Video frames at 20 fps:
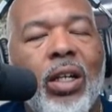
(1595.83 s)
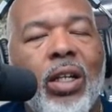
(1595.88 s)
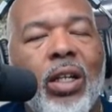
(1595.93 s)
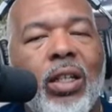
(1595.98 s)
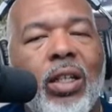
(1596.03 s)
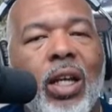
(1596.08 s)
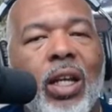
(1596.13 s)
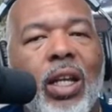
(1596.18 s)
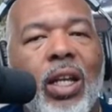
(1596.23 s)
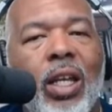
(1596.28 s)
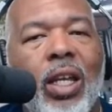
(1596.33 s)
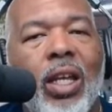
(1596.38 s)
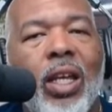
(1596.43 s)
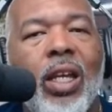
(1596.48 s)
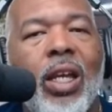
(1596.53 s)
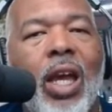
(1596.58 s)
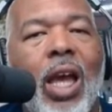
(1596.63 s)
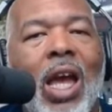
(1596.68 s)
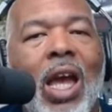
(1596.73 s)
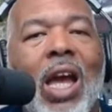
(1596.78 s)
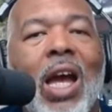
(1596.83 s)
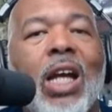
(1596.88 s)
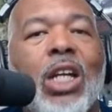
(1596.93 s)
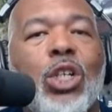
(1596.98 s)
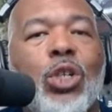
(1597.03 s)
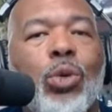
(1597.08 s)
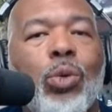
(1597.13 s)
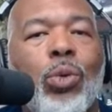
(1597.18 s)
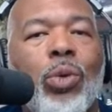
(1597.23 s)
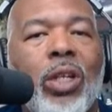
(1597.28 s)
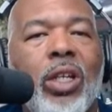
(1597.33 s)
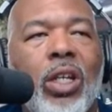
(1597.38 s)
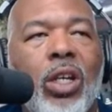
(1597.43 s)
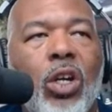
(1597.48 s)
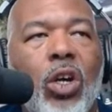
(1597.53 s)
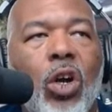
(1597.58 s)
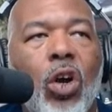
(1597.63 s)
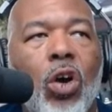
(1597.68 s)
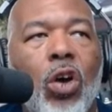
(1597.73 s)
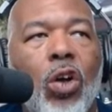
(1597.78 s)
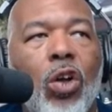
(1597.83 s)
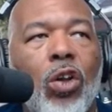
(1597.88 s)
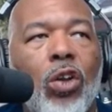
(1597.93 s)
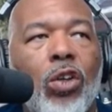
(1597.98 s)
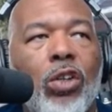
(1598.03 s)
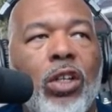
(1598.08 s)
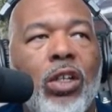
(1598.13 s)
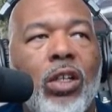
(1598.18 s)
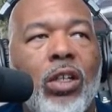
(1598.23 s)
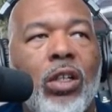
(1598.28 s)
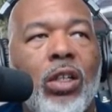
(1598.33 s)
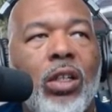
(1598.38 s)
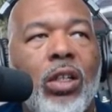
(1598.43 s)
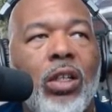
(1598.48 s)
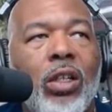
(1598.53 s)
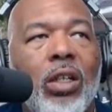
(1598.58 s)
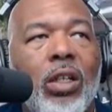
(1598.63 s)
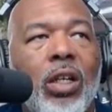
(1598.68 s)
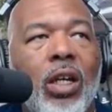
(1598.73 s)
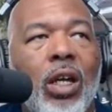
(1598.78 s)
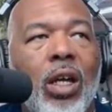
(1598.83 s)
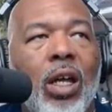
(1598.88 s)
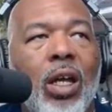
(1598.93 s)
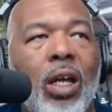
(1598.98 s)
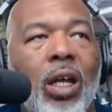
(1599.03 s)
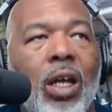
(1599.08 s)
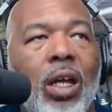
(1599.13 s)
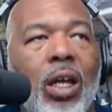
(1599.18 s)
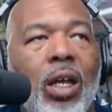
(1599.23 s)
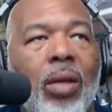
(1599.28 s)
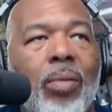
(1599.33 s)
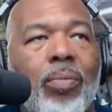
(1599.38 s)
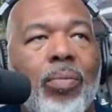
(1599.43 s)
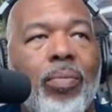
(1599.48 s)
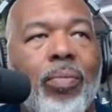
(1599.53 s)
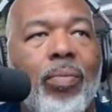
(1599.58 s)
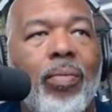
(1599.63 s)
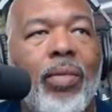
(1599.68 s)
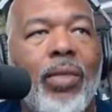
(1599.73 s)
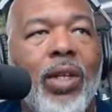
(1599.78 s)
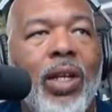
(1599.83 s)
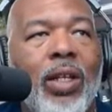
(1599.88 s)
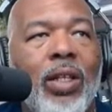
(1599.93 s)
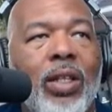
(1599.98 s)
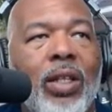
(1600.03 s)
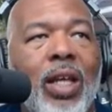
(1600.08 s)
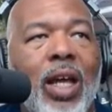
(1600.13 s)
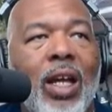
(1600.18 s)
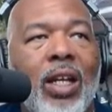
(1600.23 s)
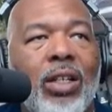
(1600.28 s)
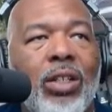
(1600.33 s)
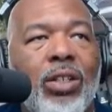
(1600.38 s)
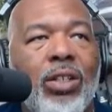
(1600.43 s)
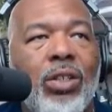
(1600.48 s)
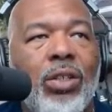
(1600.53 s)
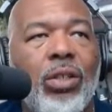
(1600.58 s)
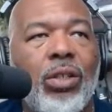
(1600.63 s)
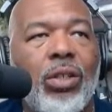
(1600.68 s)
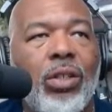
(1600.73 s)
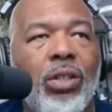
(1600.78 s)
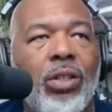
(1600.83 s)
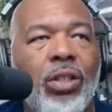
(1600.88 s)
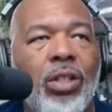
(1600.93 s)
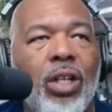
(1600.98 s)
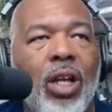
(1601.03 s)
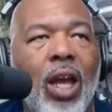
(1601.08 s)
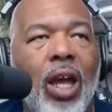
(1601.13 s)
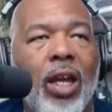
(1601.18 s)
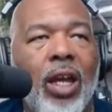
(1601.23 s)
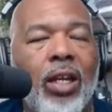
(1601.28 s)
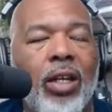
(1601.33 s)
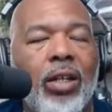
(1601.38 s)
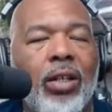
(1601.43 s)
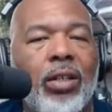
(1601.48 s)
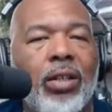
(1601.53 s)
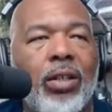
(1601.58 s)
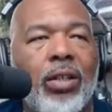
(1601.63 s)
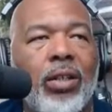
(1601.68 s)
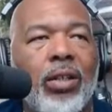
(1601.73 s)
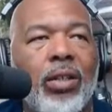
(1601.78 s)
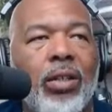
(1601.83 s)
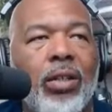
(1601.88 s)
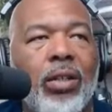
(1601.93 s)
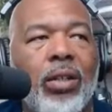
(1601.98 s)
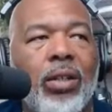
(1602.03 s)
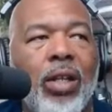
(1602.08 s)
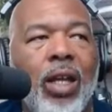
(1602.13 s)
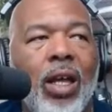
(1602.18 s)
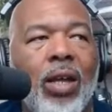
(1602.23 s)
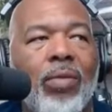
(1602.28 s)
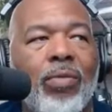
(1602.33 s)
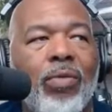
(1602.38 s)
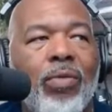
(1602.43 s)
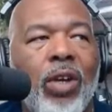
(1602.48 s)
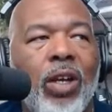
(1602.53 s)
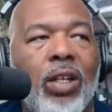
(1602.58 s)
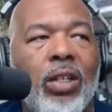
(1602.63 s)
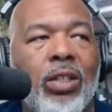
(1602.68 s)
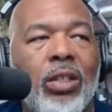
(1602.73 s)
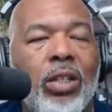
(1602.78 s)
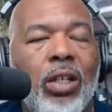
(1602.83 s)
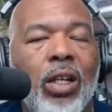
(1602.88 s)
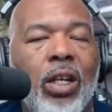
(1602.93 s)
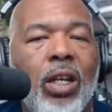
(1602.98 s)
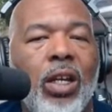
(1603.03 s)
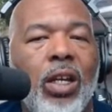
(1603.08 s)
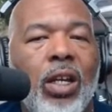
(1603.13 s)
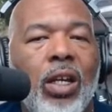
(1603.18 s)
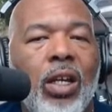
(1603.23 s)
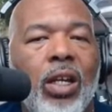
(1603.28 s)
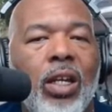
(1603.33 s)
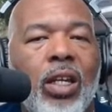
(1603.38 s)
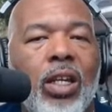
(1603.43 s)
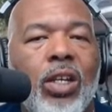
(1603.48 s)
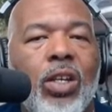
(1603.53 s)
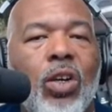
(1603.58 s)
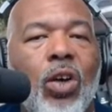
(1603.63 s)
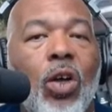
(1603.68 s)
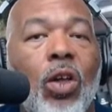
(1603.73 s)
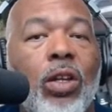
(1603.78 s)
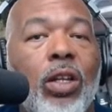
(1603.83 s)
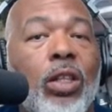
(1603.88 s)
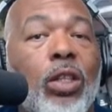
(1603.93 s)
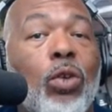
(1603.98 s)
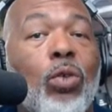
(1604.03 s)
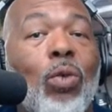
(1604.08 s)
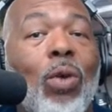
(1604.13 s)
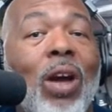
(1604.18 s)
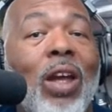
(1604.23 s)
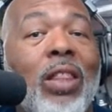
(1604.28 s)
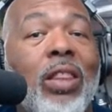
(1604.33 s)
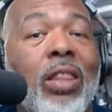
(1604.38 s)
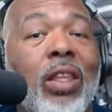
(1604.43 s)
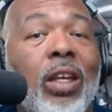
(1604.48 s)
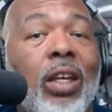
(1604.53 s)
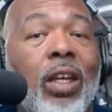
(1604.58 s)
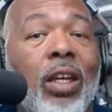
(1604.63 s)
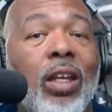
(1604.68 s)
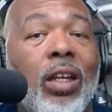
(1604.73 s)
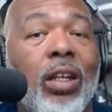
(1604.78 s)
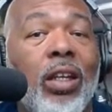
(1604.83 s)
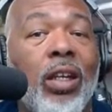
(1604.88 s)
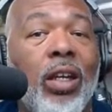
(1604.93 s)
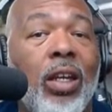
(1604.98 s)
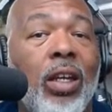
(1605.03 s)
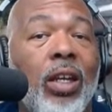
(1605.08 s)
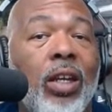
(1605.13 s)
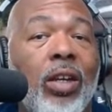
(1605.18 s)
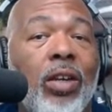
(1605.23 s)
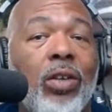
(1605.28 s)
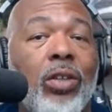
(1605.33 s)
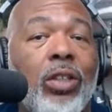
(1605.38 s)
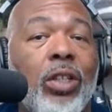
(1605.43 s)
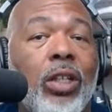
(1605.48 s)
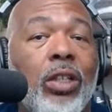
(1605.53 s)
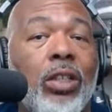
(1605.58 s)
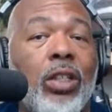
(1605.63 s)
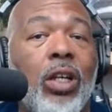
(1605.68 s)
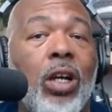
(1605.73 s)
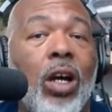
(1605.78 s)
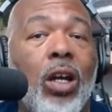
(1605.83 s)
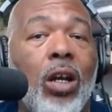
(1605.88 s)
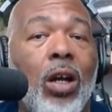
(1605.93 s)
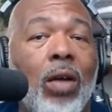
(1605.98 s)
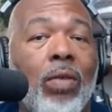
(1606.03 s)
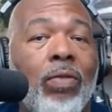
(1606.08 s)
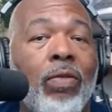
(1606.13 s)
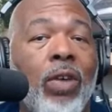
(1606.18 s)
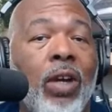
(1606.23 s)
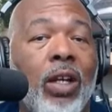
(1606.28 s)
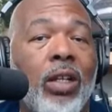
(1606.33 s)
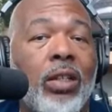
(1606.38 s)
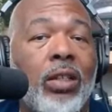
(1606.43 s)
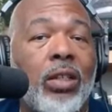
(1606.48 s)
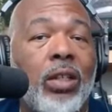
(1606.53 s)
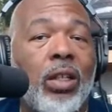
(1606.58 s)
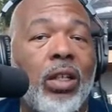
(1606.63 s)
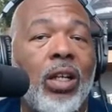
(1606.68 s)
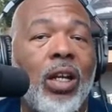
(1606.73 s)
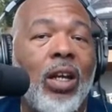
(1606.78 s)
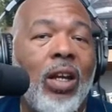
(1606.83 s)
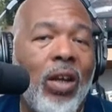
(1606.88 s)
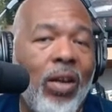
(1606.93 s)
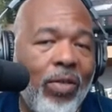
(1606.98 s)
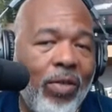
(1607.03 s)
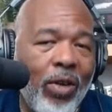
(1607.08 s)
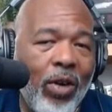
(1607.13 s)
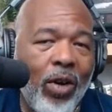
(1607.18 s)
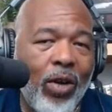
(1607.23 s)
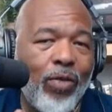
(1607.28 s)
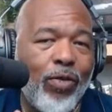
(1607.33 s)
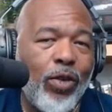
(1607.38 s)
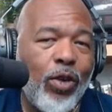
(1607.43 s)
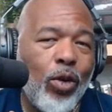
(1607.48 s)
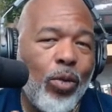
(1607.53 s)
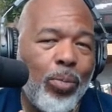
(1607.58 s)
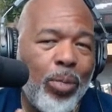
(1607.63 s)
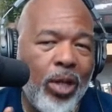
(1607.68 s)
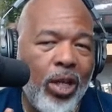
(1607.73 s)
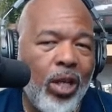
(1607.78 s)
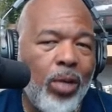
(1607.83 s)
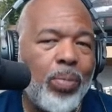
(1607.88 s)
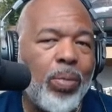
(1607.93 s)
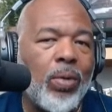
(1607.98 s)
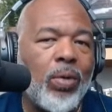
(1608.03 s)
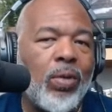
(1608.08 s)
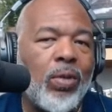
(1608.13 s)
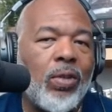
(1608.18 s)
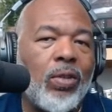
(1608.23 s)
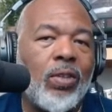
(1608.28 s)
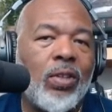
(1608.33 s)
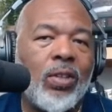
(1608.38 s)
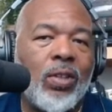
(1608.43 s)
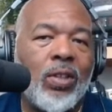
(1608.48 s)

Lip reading: that he actually called that jacket, that vest, he called it the right thing. Here's his cutoff vest. Very few people